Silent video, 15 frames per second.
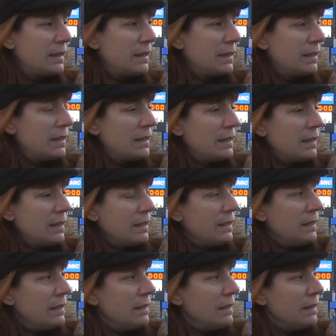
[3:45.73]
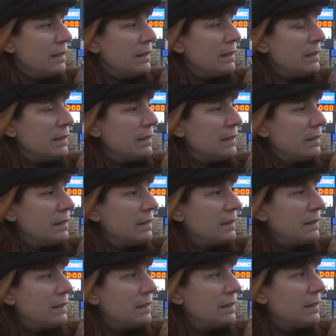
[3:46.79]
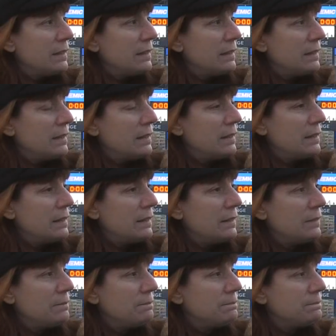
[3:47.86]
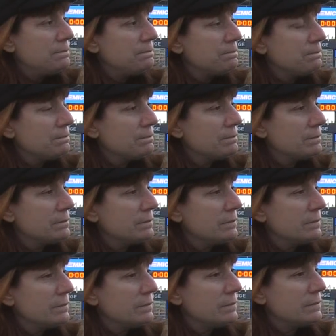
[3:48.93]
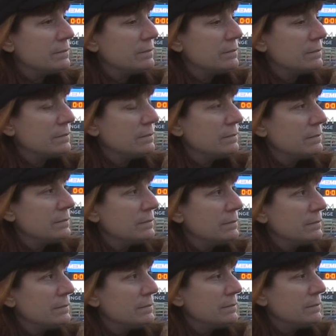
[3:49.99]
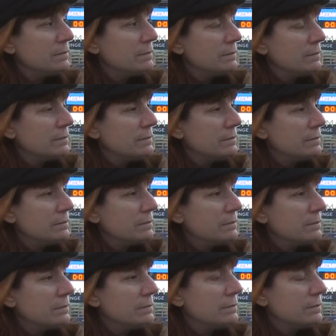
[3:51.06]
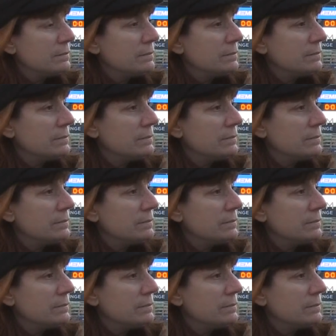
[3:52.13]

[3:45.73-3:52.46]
The person shown says nothing.